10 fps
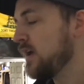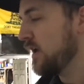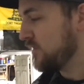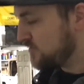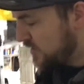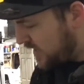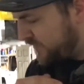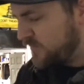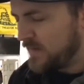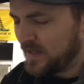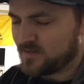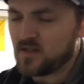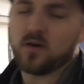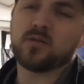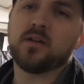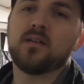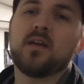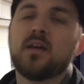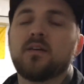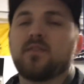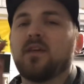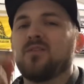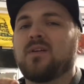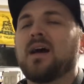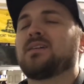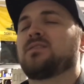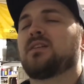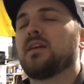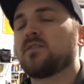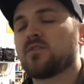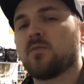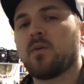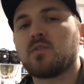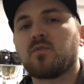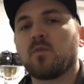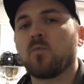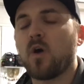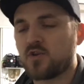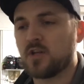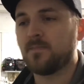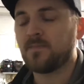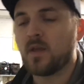Enough of my talking. Thank you guys again so much for watching.